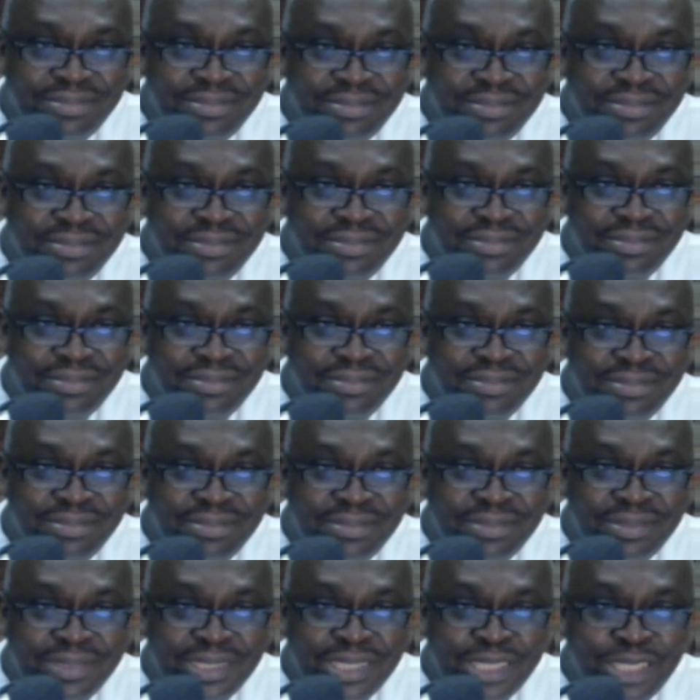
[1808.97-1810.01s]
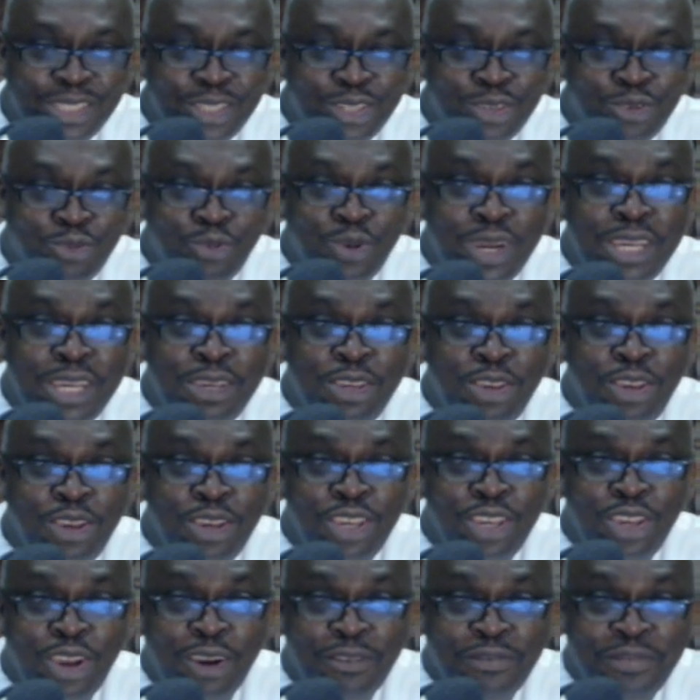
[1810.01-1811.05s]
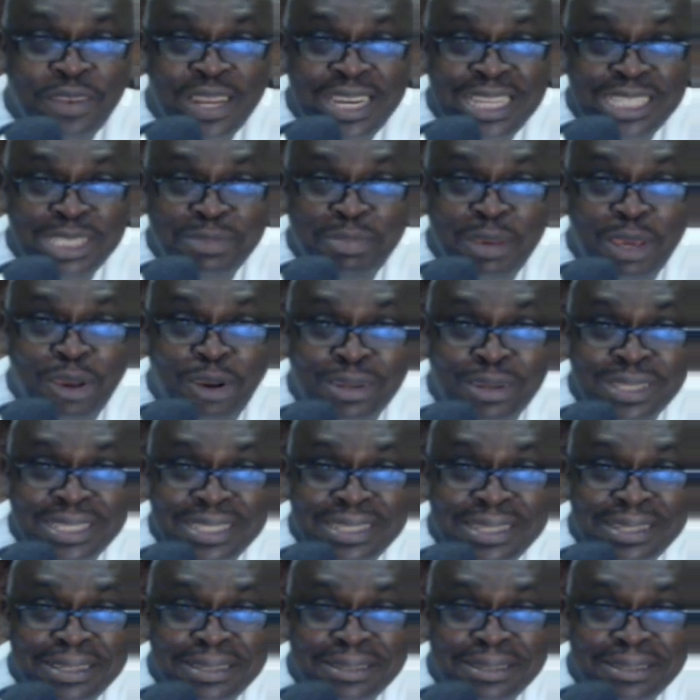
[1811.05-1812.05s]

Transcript: No sir. Will your feelings be hurt?